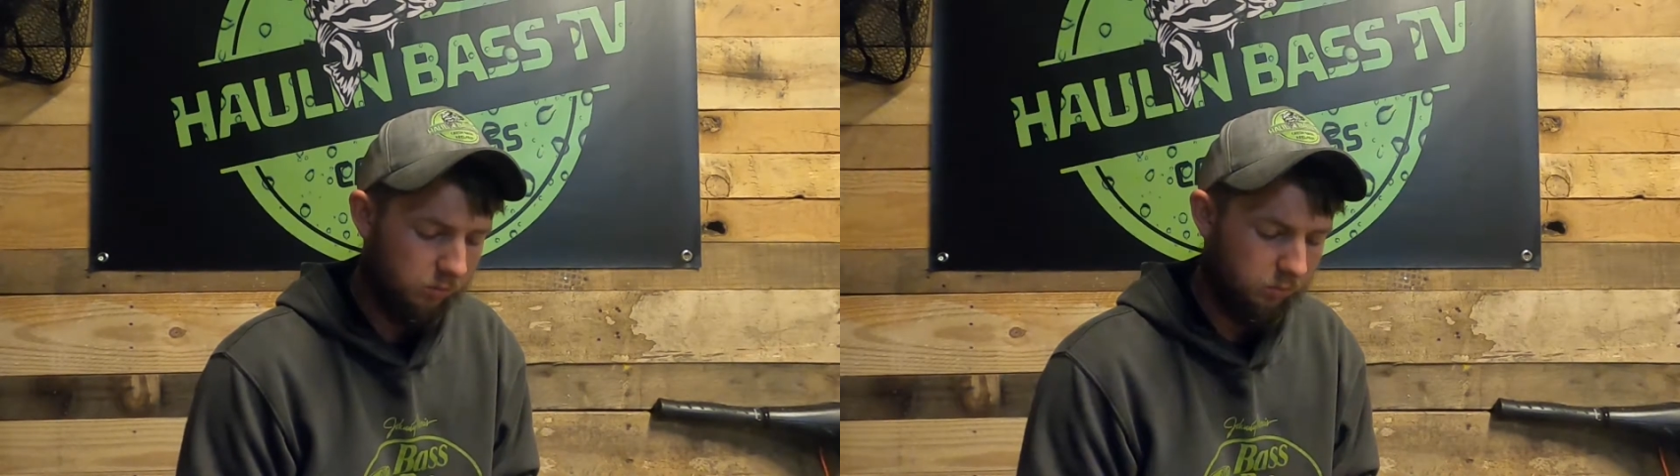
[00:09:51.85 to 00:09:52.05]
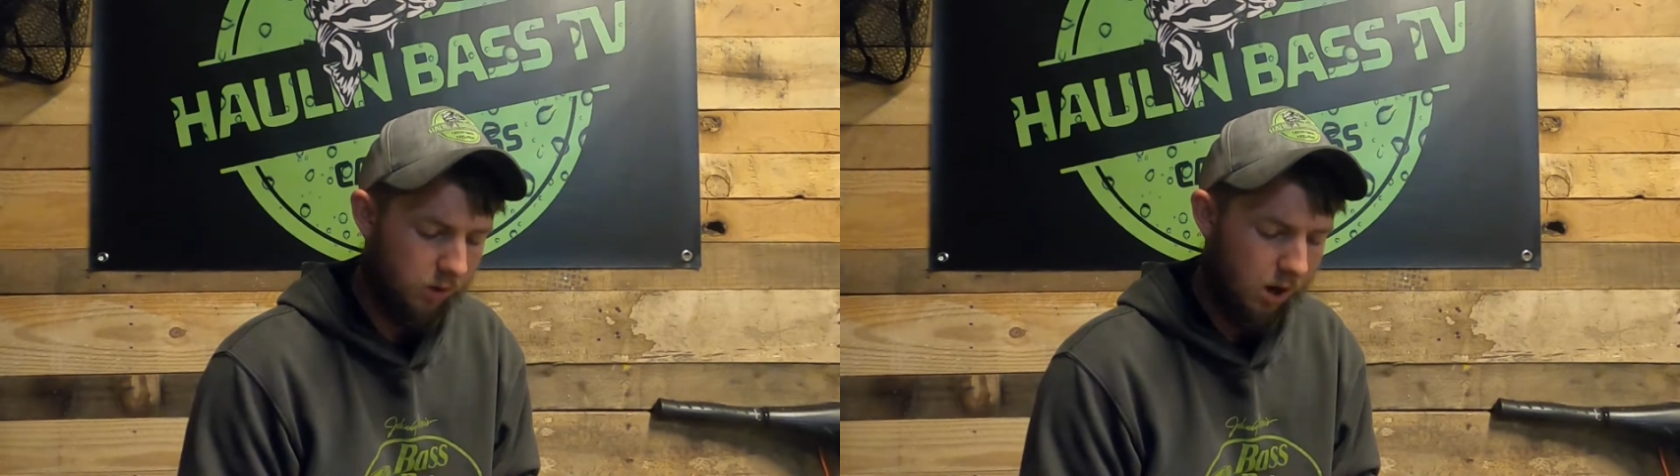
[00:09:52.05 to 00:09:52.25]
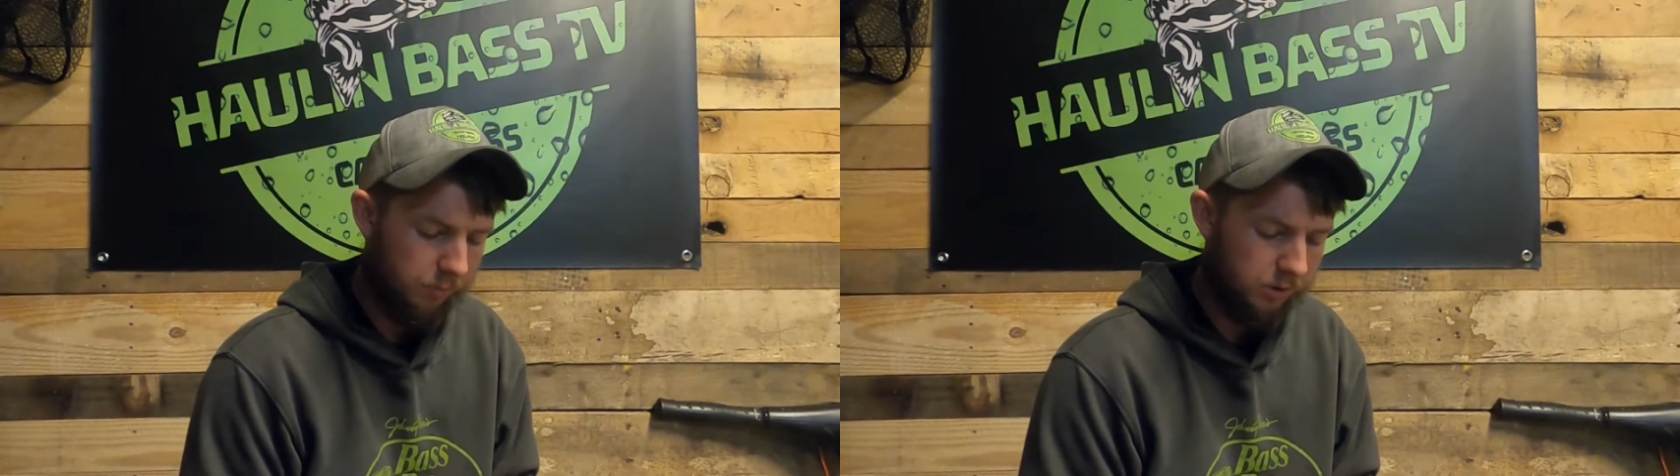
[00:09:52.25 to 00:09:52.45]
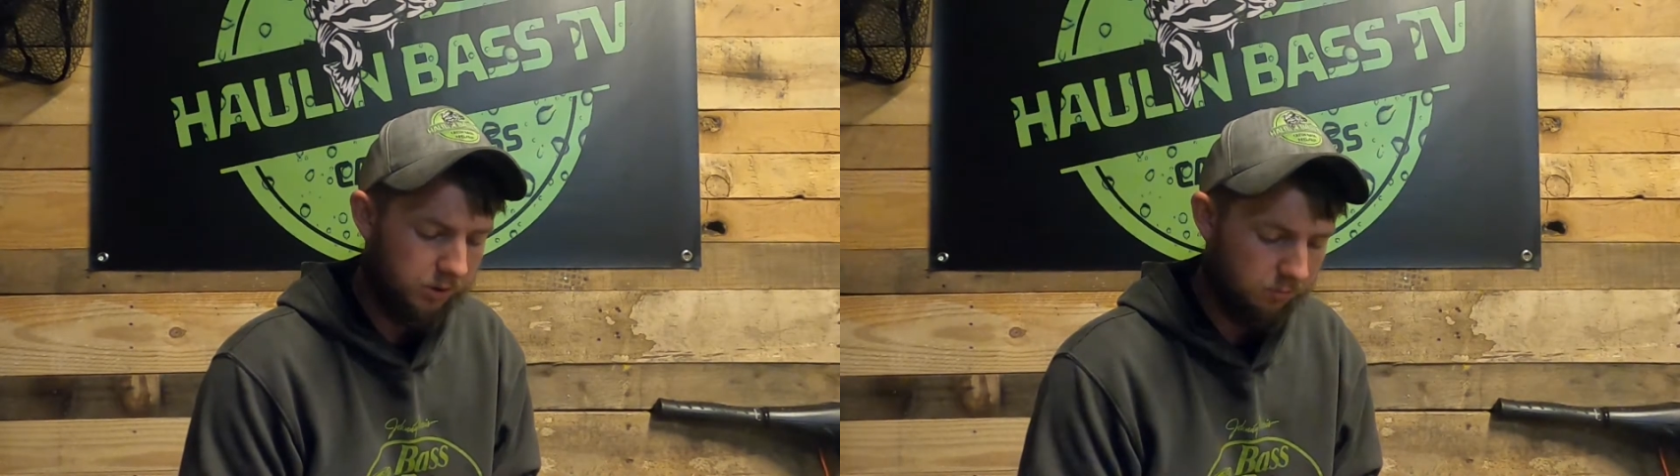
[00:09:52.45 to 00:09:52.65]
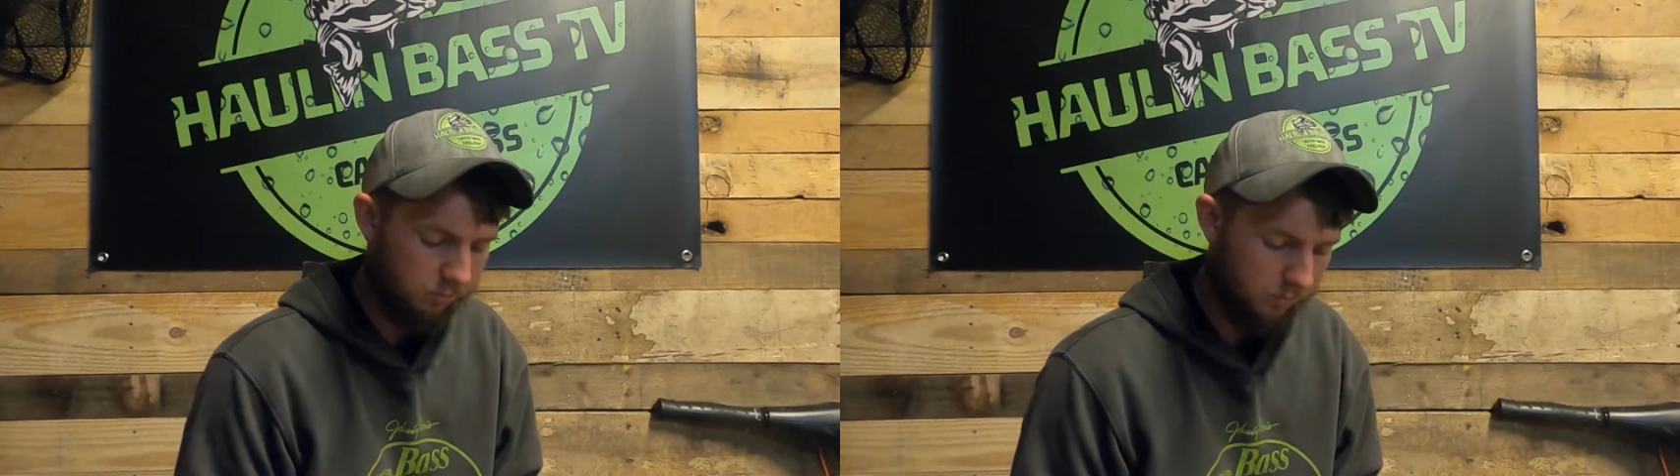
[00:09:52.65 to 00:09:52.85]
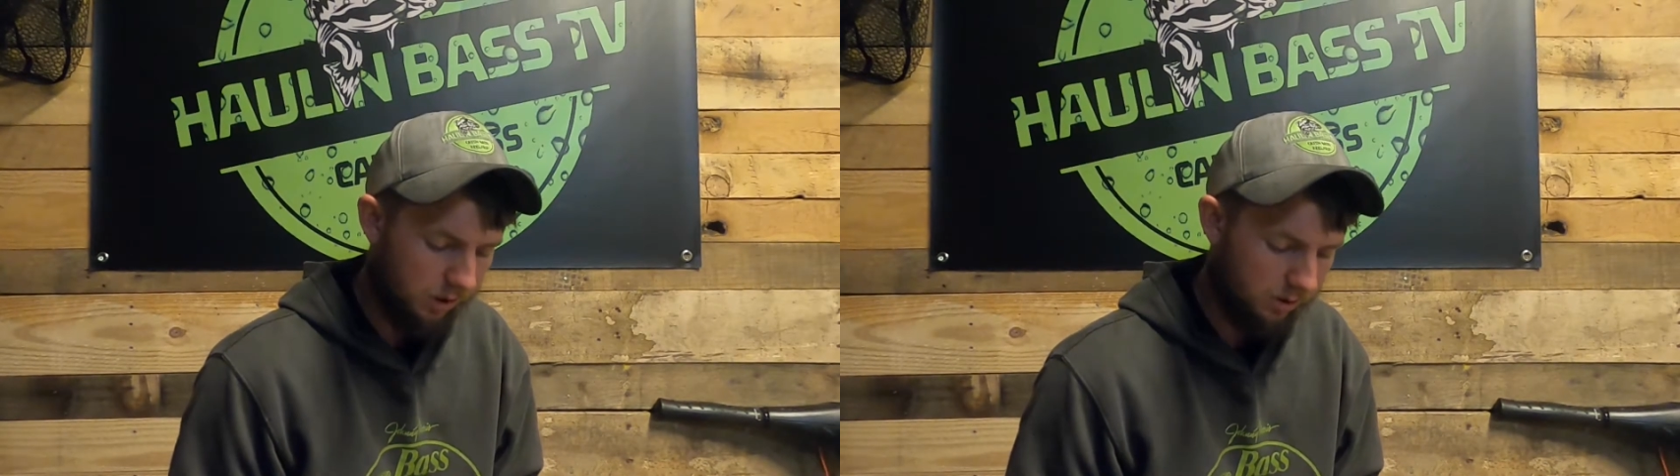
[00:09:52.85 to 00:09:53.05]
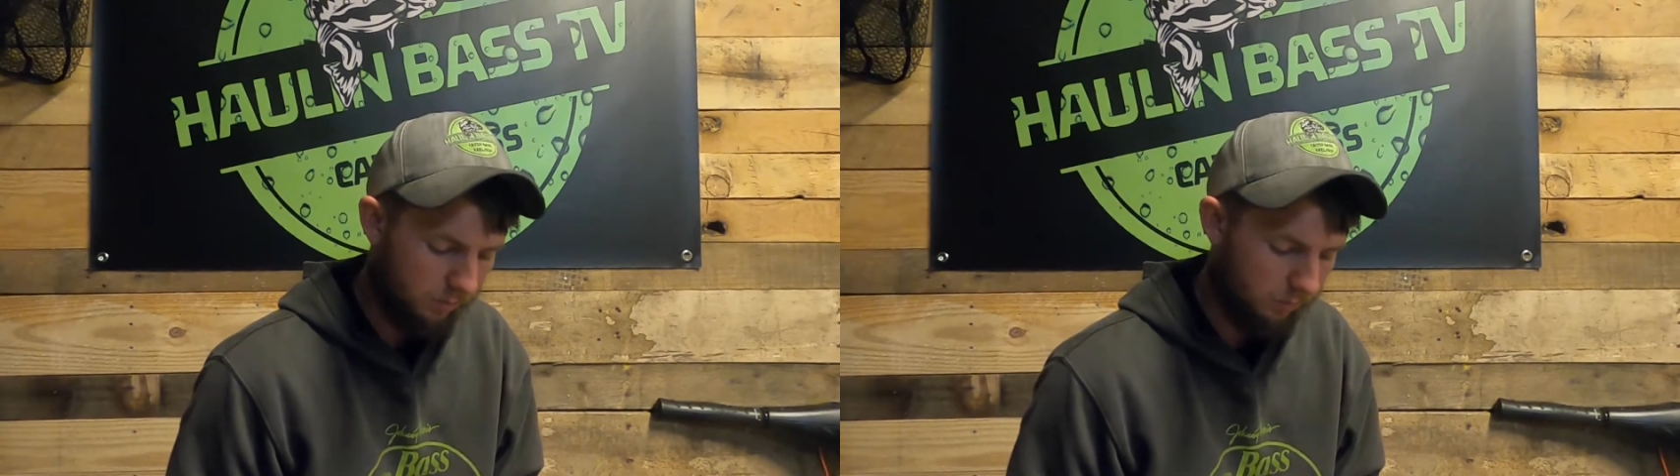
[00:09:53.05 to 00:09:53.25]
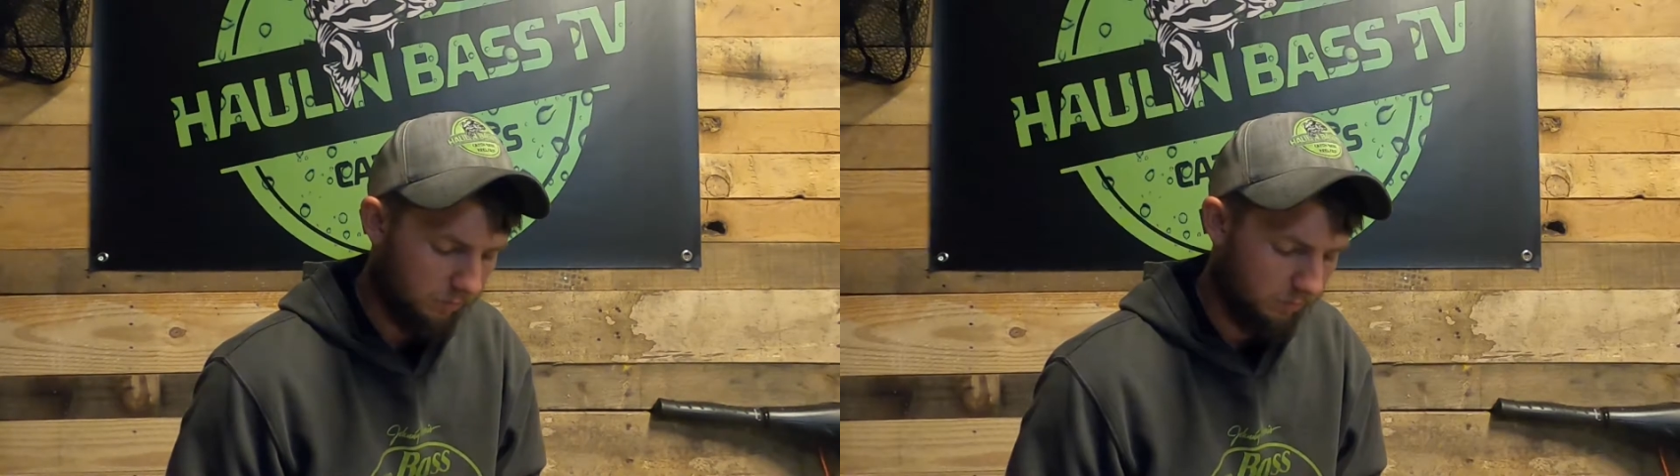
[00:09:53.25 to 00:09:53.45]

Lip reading: crappies eat some